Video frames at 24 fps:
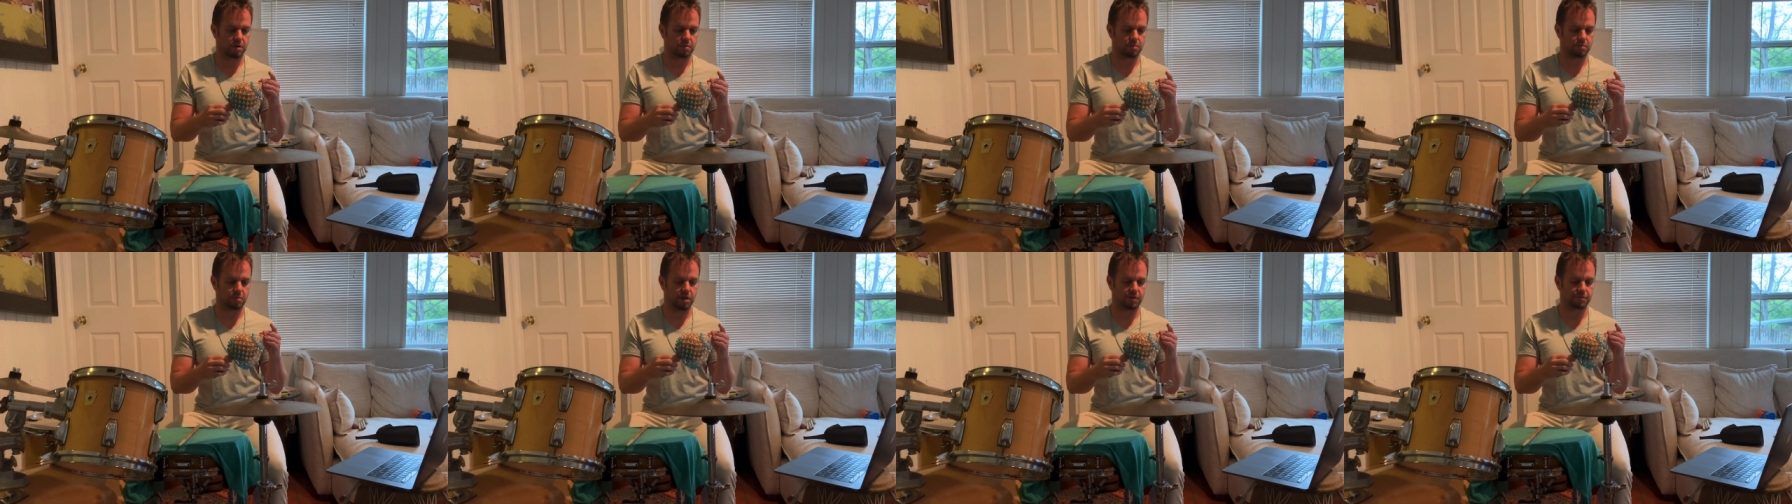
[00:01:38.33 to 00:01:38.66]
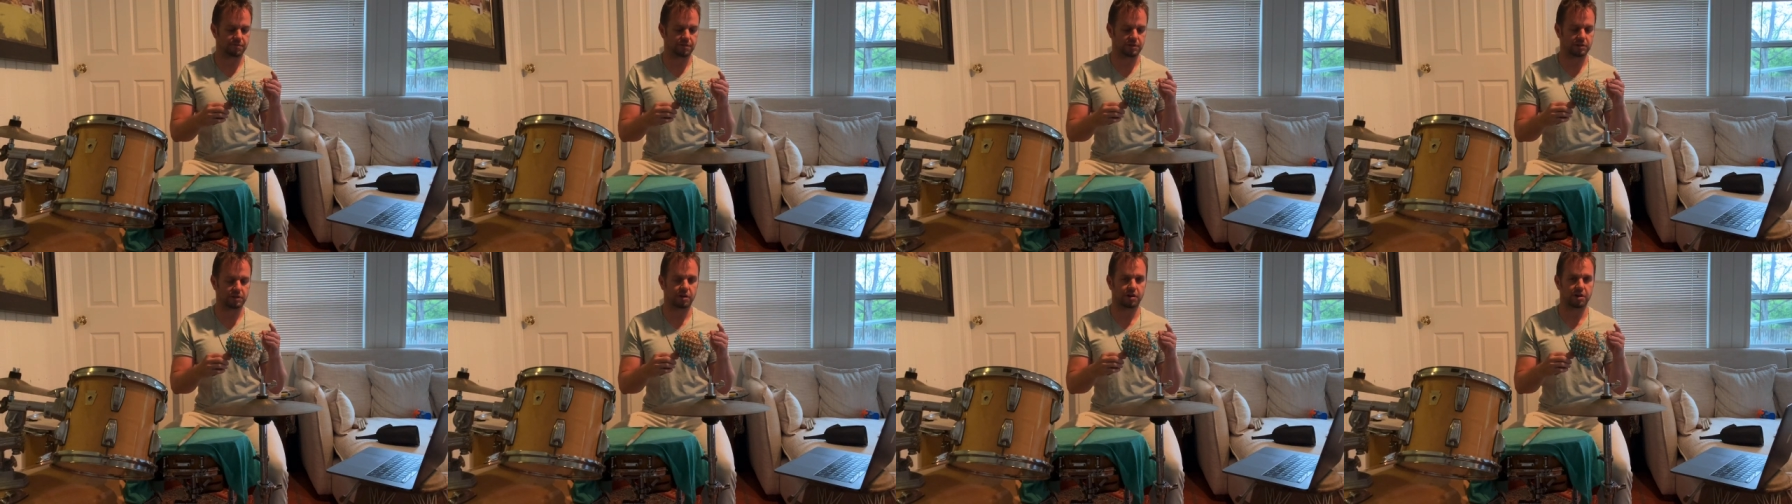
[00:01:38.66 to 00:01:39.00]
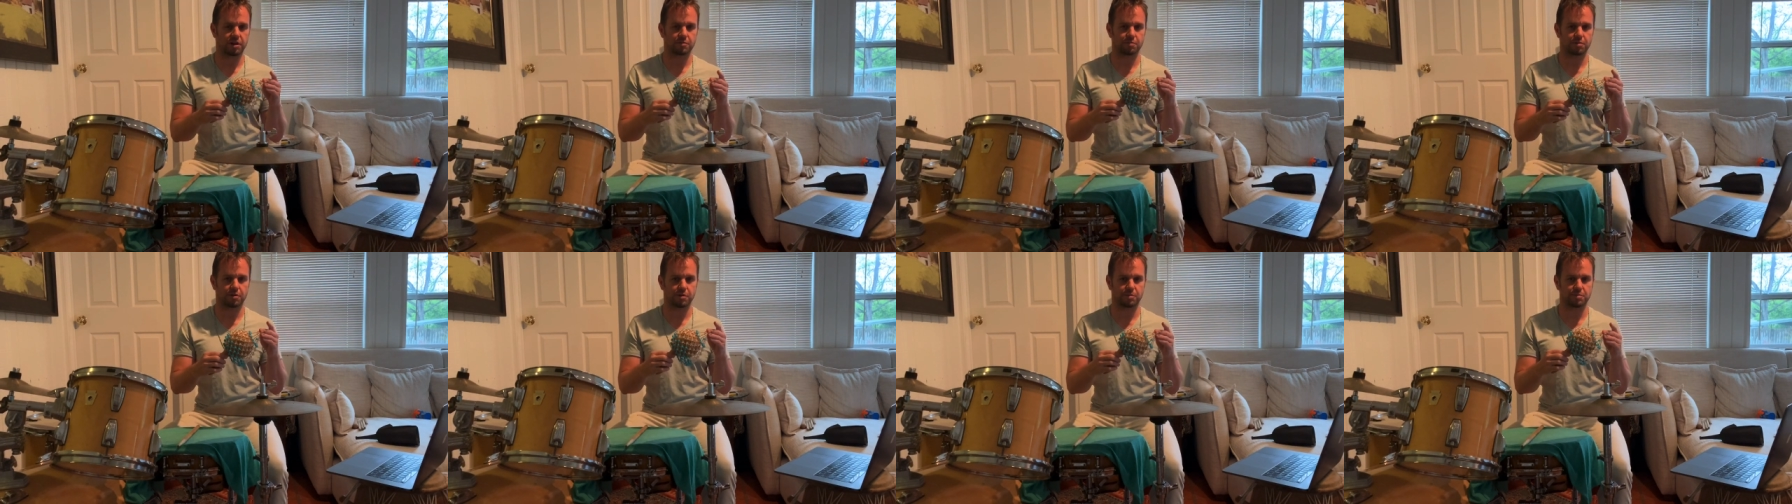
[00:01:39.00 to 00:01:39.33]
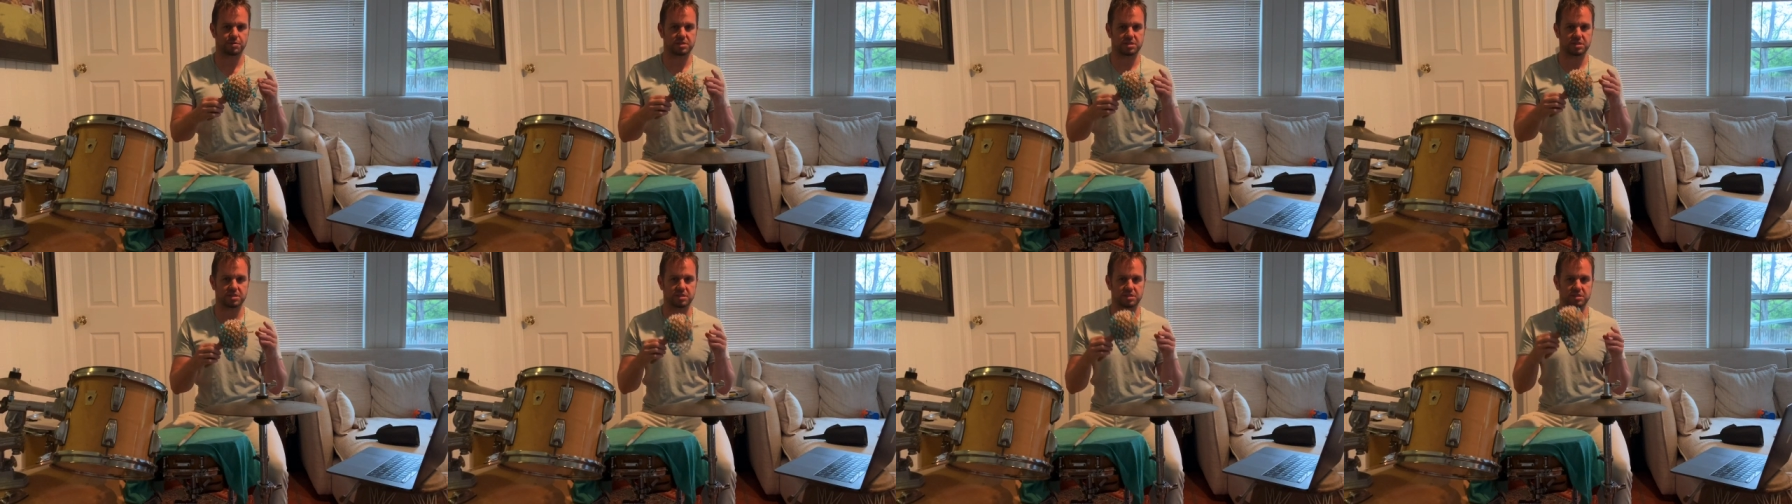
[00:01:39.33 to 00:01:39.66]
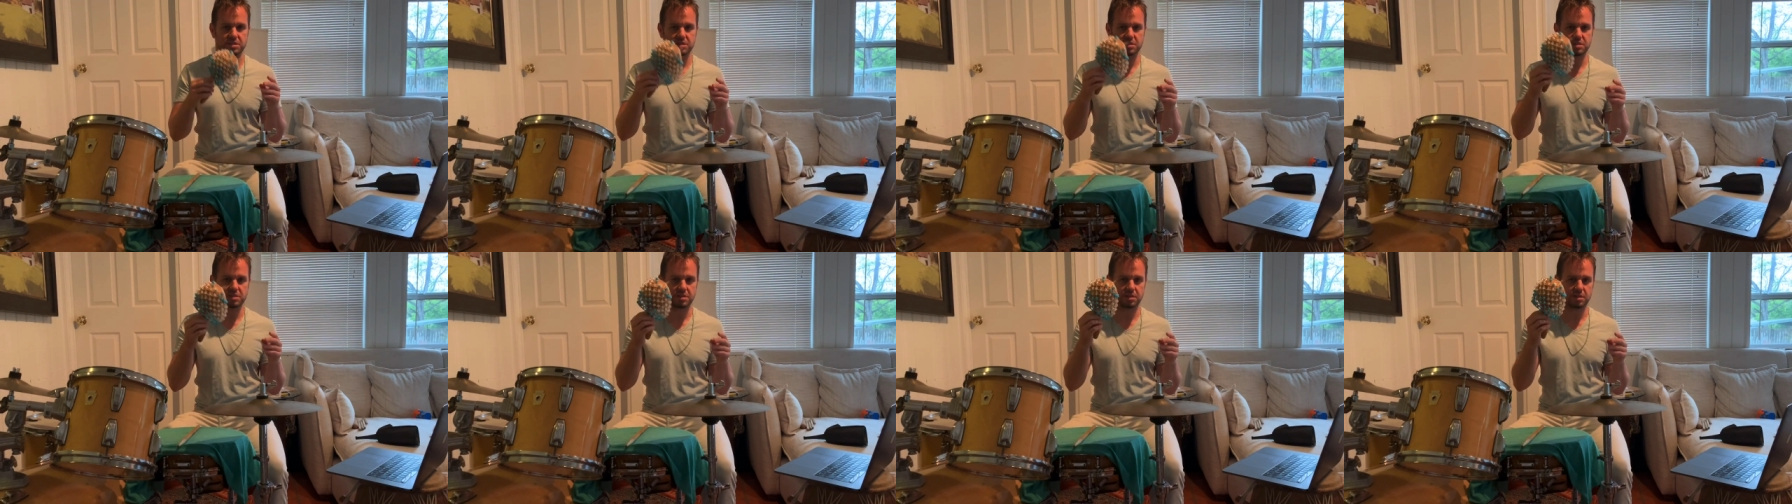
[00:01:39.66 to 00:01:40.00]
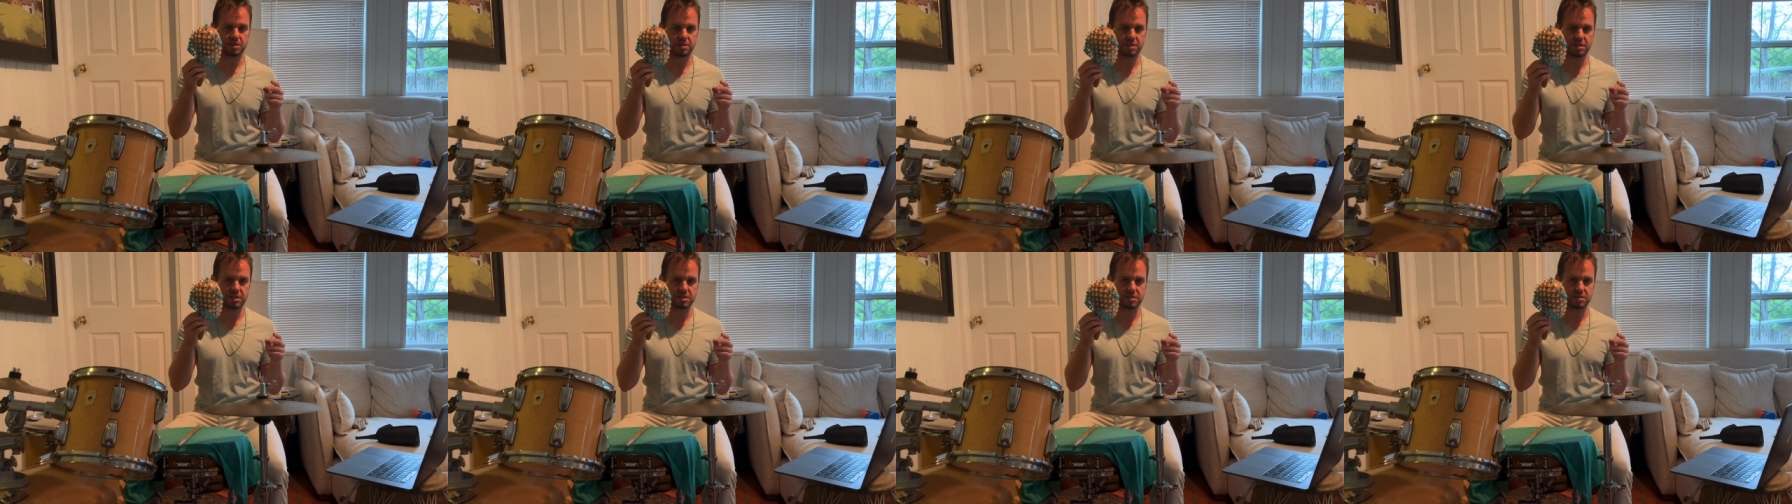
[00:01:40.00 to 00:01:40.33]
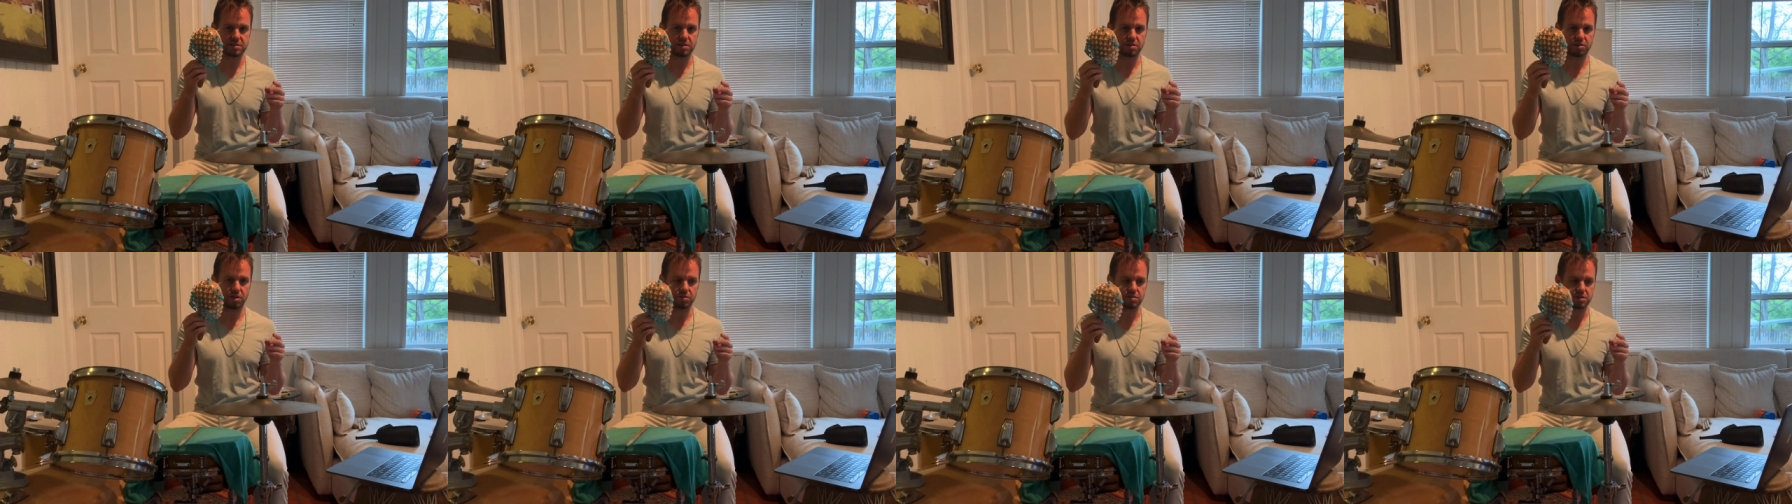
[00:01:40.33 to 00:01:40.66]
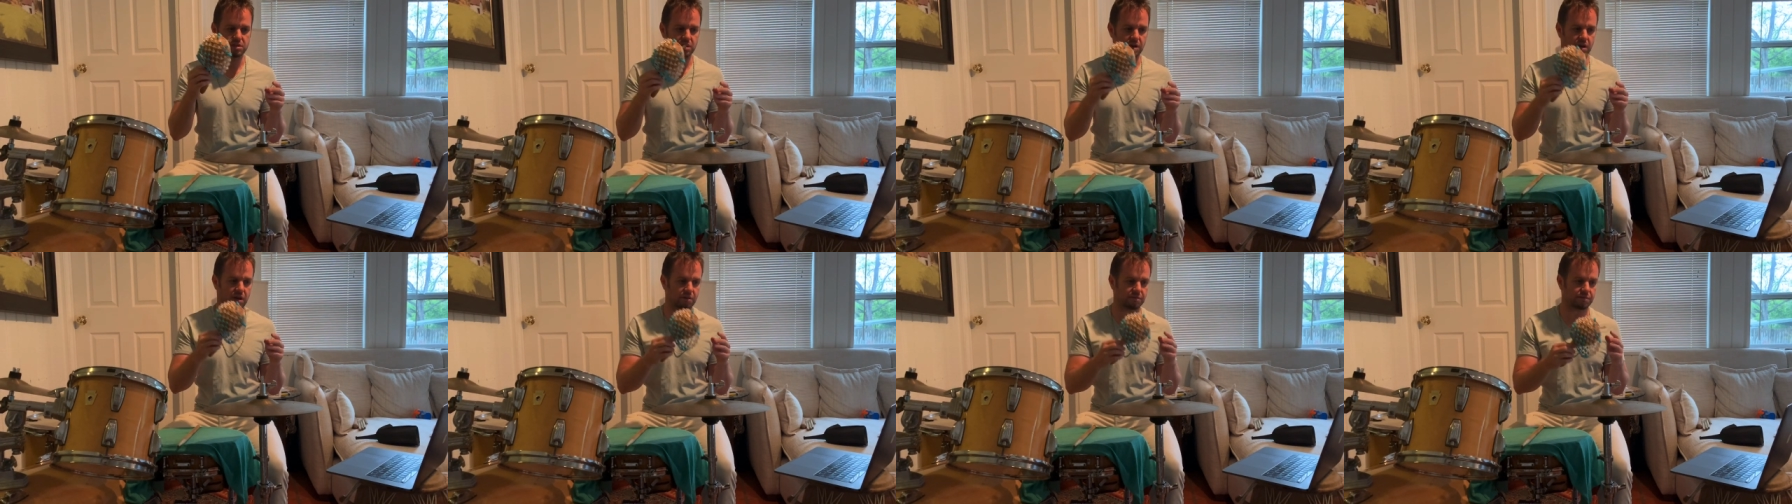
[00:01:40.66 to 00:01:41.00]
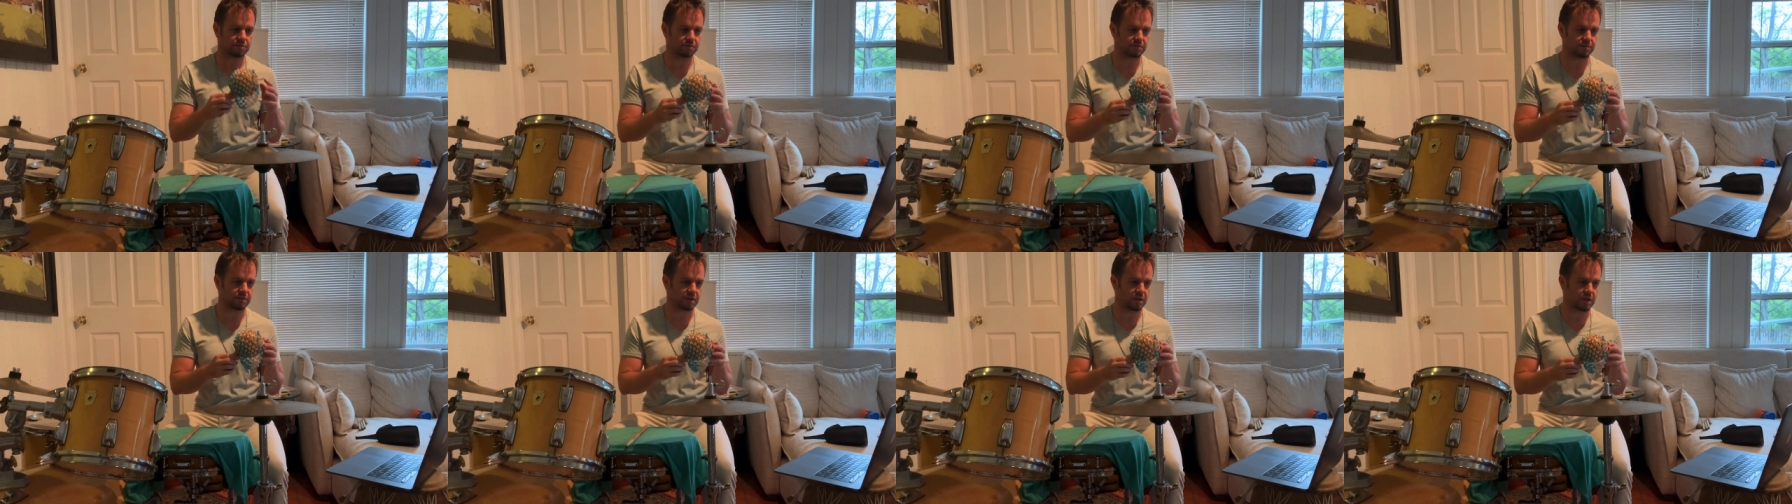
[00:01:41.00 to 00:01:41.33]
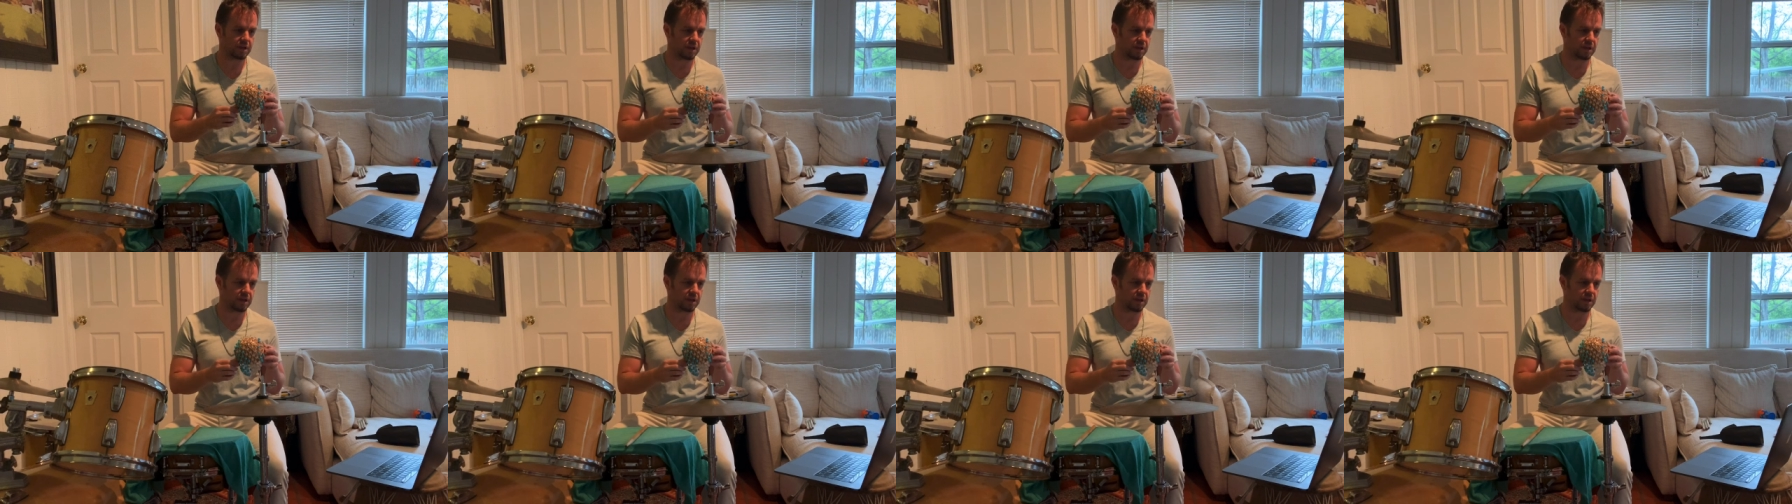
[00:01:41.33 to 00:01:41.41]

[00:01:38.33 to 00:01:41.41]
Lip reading: but for learning purposes, this is close enough.